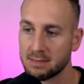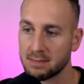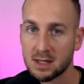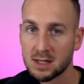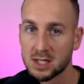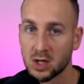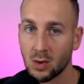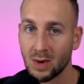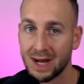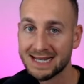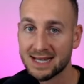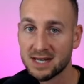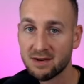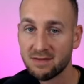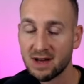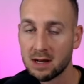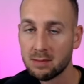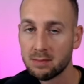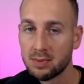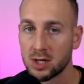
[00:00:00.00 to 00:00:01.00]
So as a
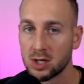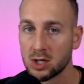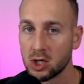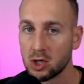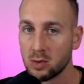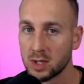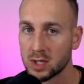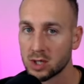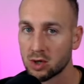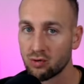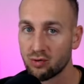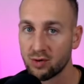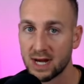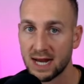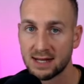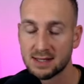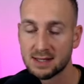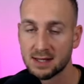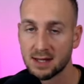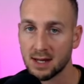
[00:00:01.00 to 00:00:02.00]
developer, you would
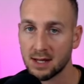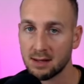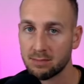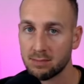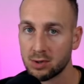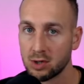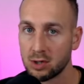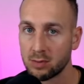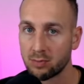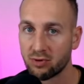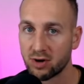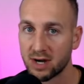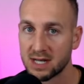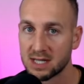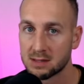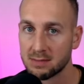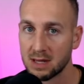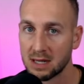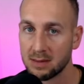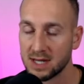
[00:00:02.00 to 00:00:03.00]
create a
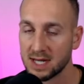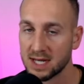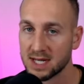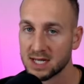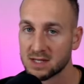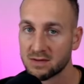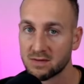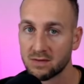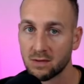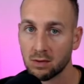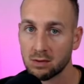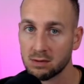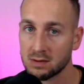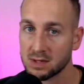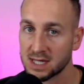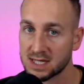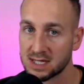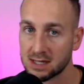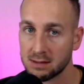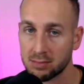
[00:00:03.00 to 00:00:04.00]
blueprint, maybe it is for
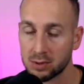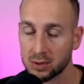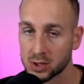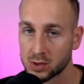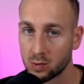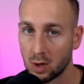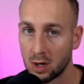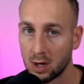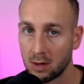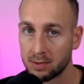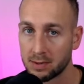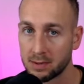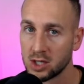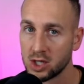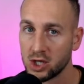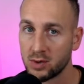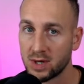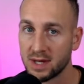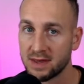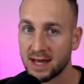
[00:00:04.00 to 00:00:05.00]
the simple swap.
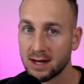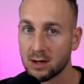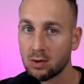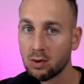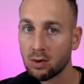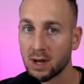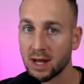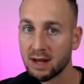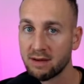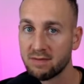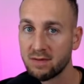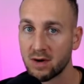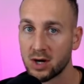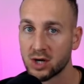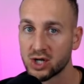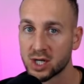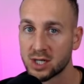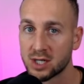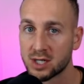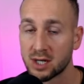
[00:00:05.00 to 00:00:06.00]
You can then call a
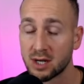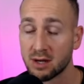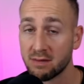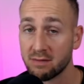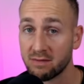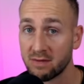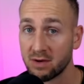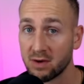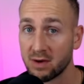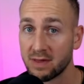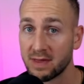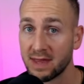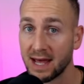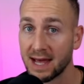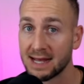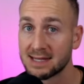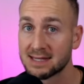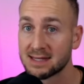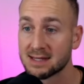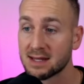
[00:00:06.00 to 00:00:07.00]
function to convert
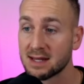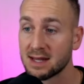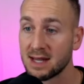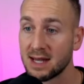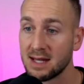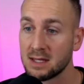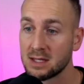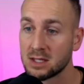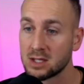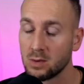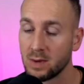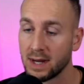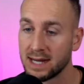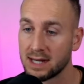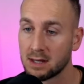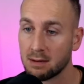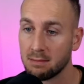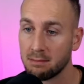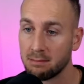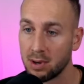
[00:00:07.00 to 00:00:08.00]
that into a
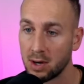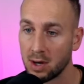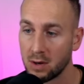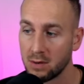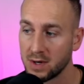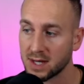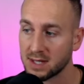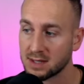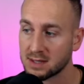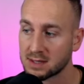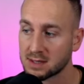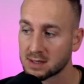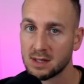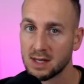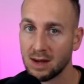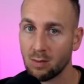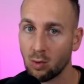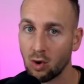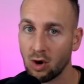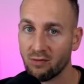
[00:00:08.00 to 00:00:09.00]
component.
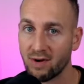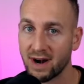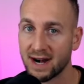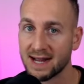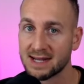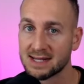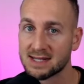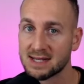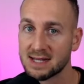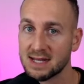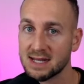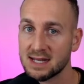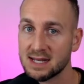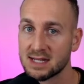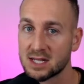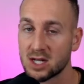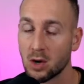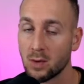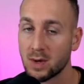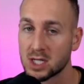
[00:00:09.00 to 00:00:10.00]
And what Radix is
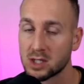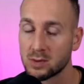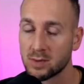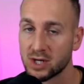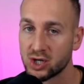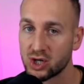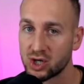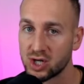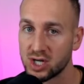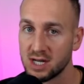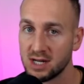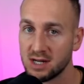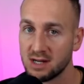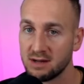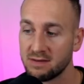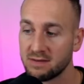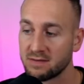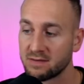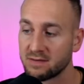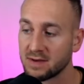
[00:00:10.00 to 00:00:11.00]
going to
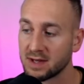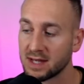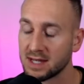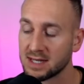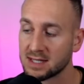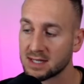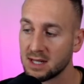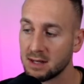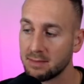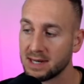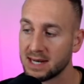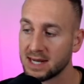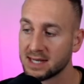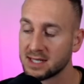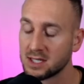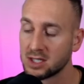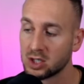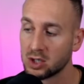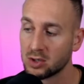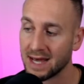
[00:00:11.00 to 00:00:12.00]
achieve is the
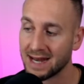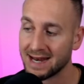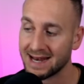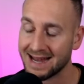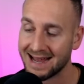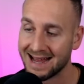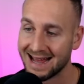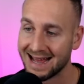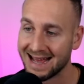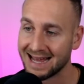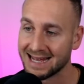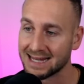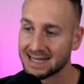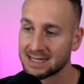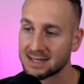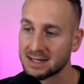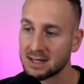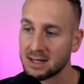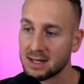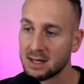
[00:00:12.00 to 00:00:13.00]
ability to then add
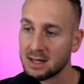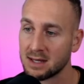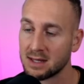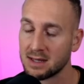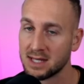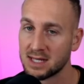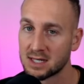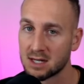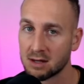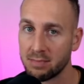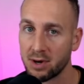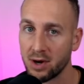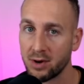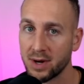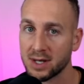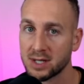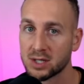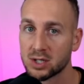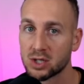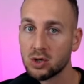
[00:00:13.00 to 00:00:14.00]
these
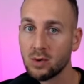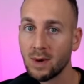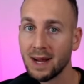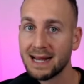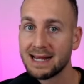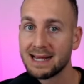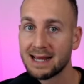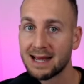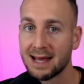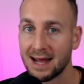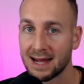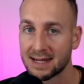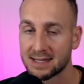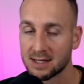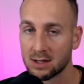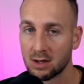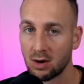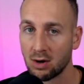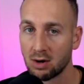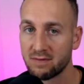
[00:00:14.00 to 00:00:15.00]
components to a
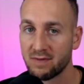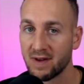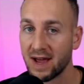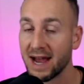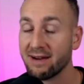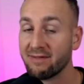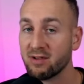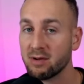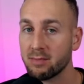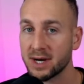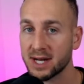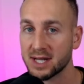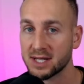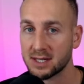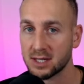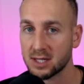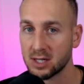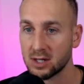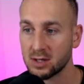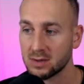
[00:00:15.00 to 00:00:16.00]
catalog for everybody to
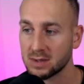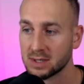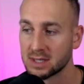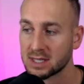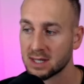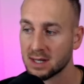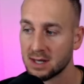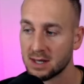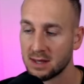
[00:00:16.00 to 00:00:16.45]
use.